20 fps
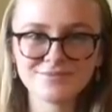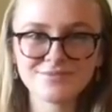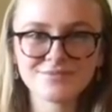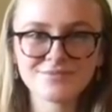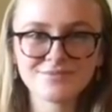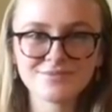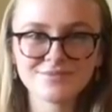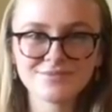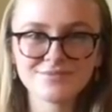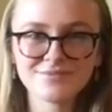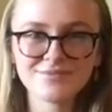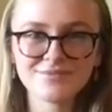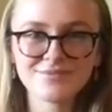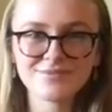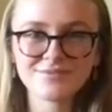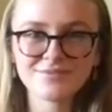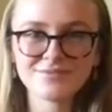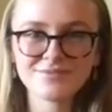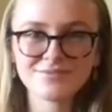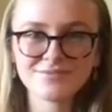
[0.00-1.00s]

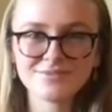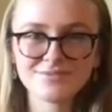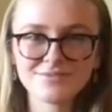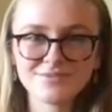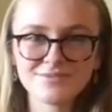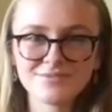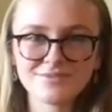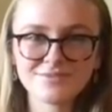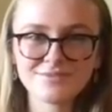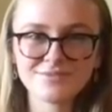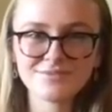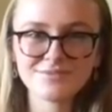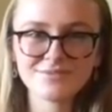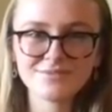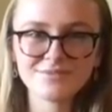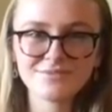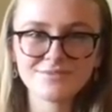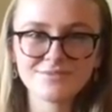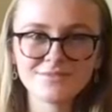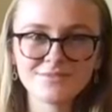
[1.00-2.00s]

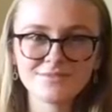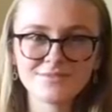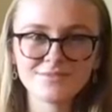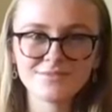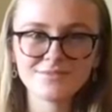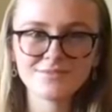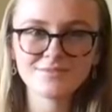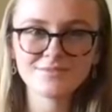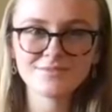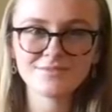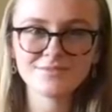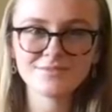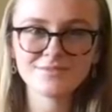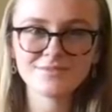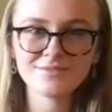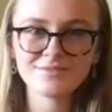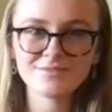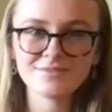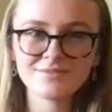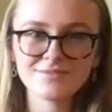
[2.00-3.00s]

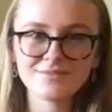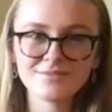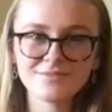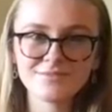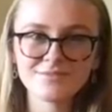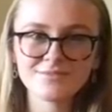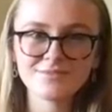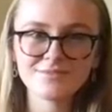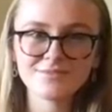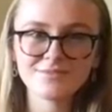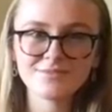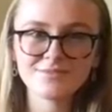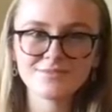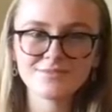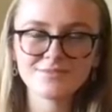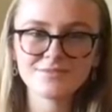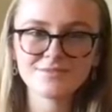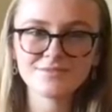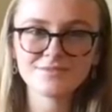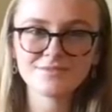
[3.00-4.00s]

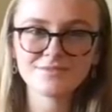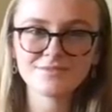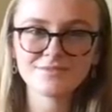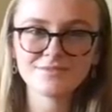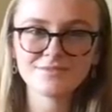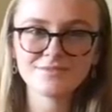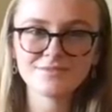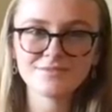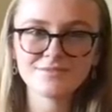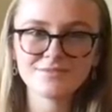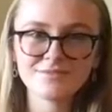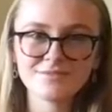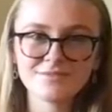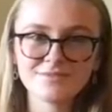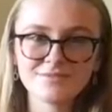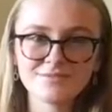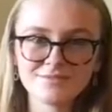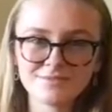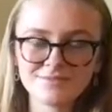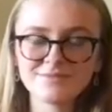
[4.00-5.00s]

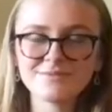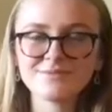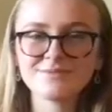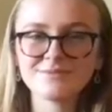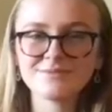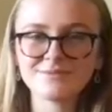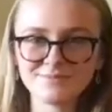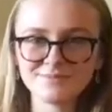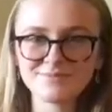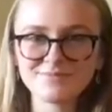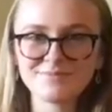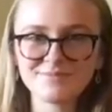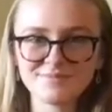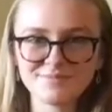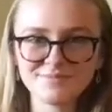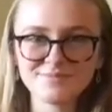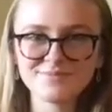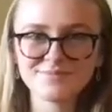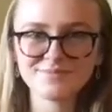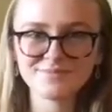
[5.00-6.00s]

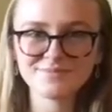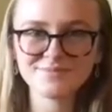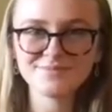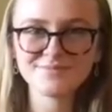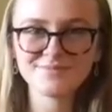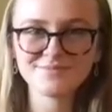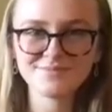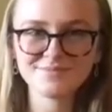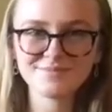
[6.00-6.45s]
(not speaking)